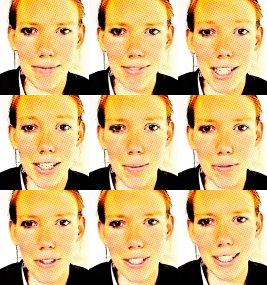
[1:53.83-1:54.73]

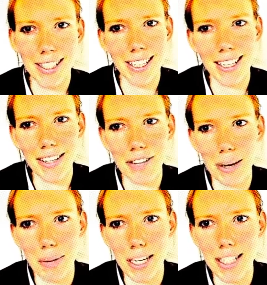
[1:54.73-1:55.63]
discomfort, if that
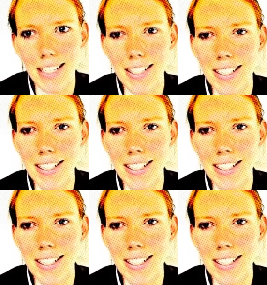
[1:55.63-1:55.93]
makes sense.